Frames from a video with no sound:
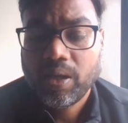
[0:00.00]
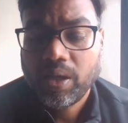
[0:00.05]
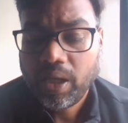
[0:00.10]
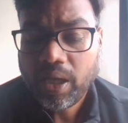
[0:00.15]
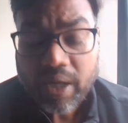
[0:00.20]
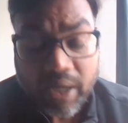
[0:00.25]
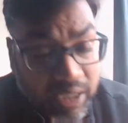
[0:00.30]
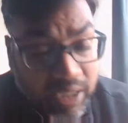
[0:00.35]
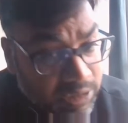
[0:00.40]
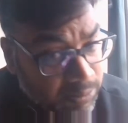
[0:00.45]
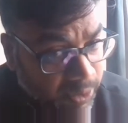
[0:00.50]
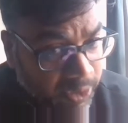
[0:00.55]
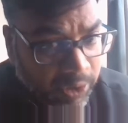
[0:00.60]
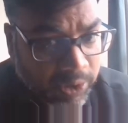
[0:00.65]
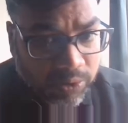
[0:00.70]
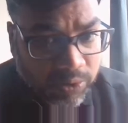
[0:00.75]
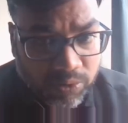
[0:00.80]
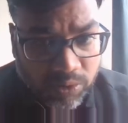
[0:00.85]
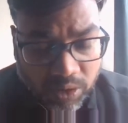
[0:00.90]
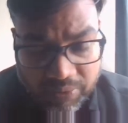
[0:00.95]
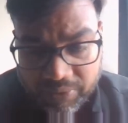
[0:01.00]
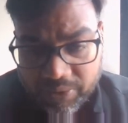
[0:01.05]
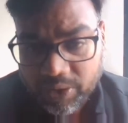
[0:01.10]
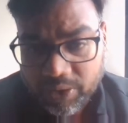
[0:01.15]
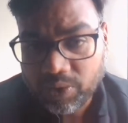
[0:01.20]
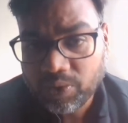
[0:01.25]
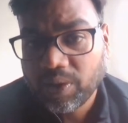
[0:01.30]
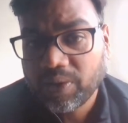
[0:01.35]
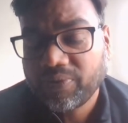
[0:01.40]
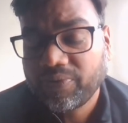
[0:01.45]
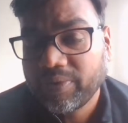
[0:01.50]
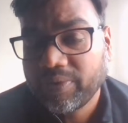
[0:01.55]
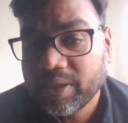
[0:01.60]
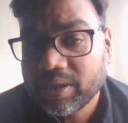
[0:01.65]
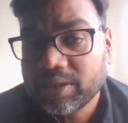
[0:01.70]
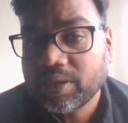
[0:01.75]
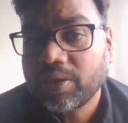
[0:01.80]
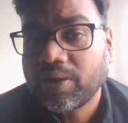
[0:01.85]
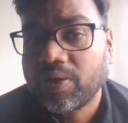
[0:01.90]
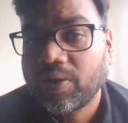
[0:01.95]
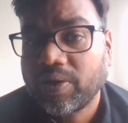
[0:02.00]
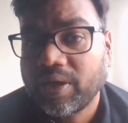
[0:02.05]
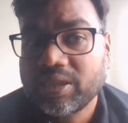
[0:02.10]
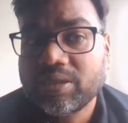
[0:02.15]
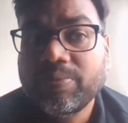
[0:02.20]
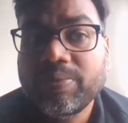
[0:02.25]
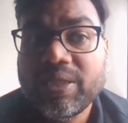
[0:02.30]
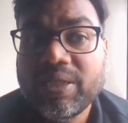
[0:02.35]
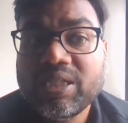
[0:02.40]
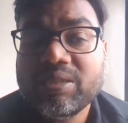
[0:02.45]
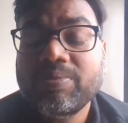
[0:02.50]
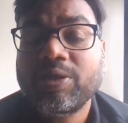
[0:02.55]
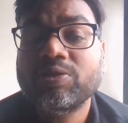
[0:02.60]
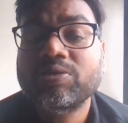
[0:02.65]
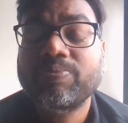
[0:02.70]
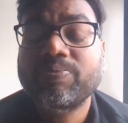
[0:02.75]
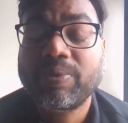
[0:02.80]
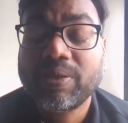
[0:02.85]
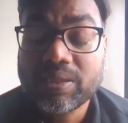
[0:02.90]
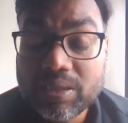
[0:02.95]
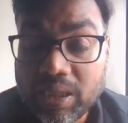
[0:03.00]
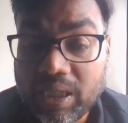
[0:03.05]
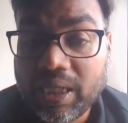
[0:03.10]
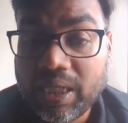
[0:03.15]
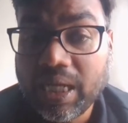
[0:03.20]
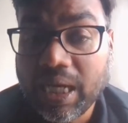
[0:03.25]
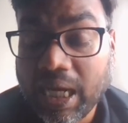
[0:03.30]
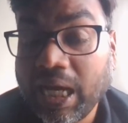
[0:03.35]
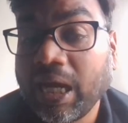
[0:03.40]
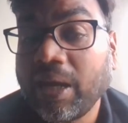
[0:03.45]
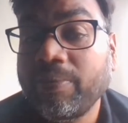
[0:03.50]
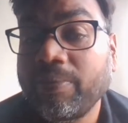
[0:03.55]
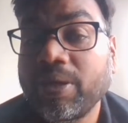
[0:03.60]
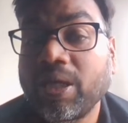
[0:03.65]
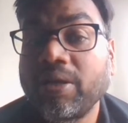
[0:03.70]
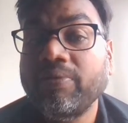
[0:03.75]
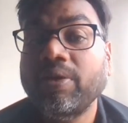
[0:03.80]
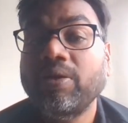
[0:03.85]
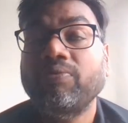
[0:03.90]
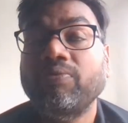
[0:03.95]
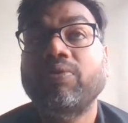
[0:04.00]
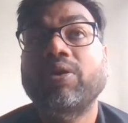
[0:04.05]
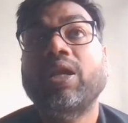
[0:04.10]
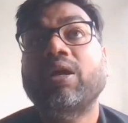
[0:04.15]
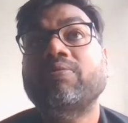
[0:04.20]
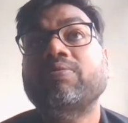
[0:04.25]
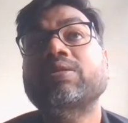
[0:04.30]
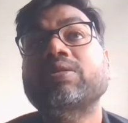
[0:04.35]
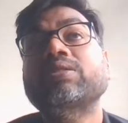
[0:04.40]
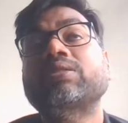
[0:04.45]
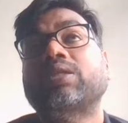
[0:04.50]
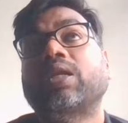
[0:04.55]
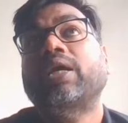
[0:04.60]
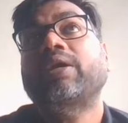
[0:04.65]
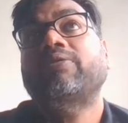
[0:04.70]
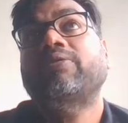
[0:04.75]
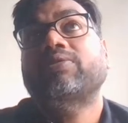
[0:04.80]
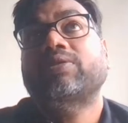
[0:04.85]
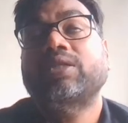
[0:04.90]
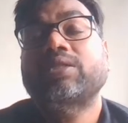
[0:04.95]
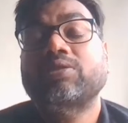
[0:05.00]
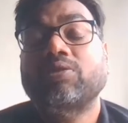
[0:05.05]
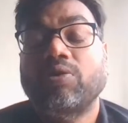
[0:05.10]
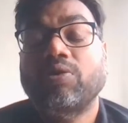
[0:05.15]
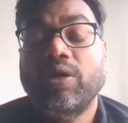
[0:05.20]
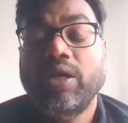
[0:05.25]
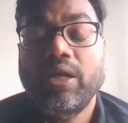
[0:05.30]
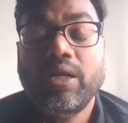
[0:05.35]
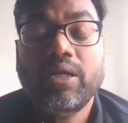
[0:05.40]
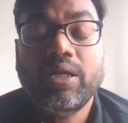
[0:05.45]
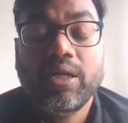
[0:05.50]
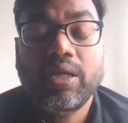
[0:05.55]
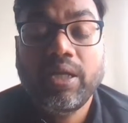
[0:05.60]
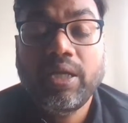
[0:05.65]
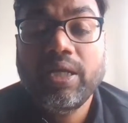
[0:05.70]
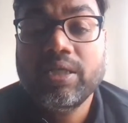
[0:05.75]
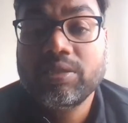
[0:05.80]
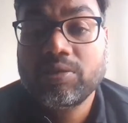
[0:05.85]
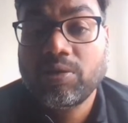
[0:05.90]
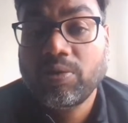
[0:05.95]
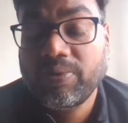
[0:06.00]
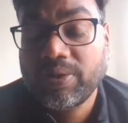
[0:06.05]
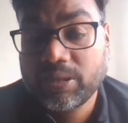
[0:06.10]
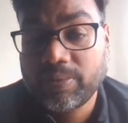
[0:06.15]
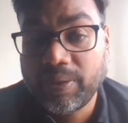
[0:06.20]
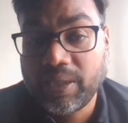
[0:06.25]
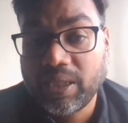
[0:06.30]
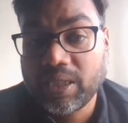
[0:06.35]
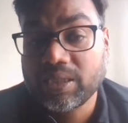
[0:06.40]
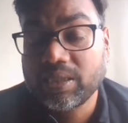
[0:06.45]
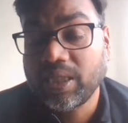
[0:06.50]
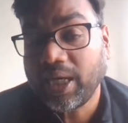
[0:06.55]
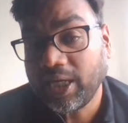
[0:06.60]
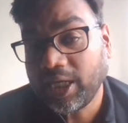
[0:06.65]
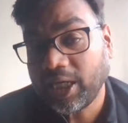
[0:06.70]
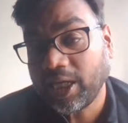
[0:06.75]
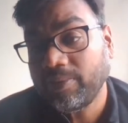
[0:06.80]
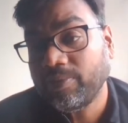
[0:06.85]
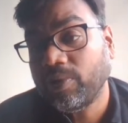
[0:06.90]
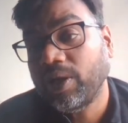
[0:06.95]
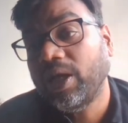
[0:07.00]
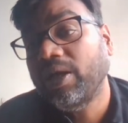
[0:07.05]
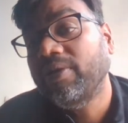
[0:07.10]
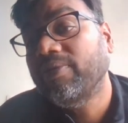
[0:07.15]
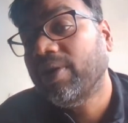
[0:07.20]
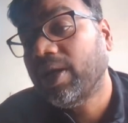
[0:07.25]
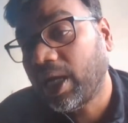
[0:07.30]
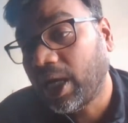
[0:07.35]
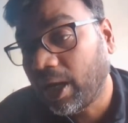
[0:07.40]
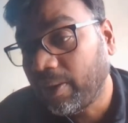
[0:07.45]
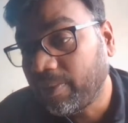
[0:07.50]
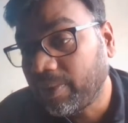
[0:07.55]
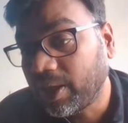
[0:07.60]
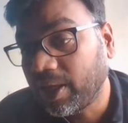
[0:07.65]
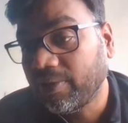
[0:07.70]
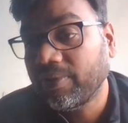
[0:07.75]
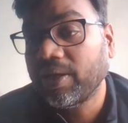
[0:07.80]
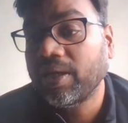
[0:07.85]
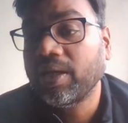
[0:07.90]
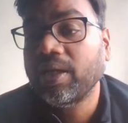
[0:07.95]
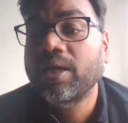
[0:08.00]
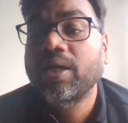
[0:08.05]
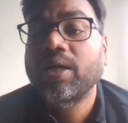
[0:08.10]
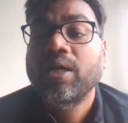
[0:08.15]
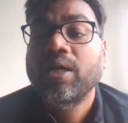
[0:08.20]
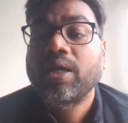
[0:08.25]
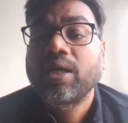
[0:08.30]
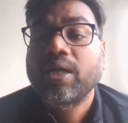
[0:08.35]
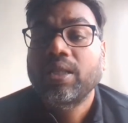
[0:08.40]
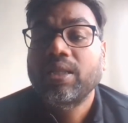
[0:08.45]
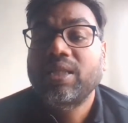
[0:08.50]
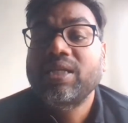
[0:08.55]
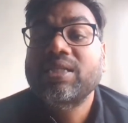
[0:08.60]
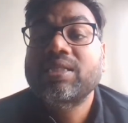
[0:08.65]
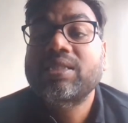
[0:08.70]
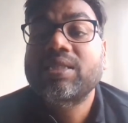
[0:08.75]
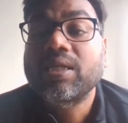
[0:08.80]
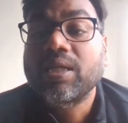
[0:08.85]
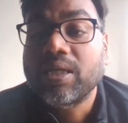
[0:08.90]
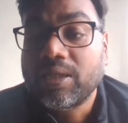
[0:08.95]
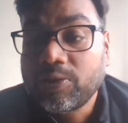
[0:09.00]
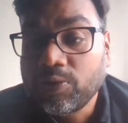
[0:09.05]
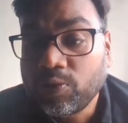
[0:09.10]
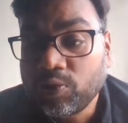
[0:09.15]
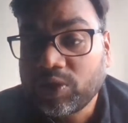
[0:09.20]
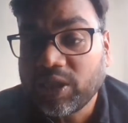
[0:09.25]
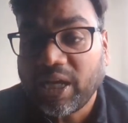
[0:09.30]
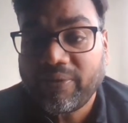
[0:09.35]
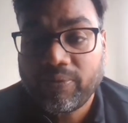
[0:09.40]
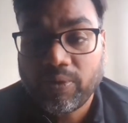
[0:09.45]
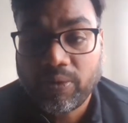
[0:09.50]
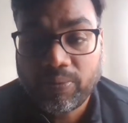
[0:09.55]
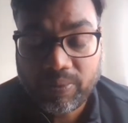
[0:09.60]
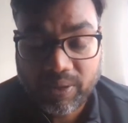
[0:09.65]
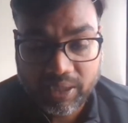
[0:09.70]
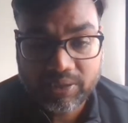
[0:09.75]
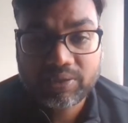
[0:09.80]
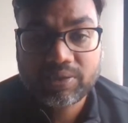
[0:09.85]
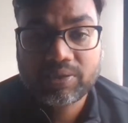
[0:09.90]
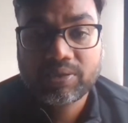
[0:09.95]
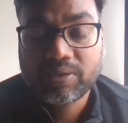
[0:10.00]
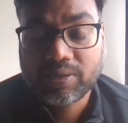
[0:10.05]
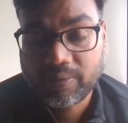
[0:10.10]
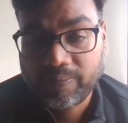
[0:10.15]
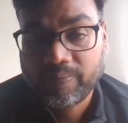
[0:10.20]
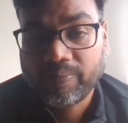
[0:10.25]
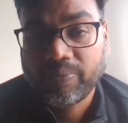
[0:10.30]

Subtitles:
Irrespective of you are fresher or experienced, because personally I have given, when I was like 6 or 8 years of experience, that time even I have given these two type of tests.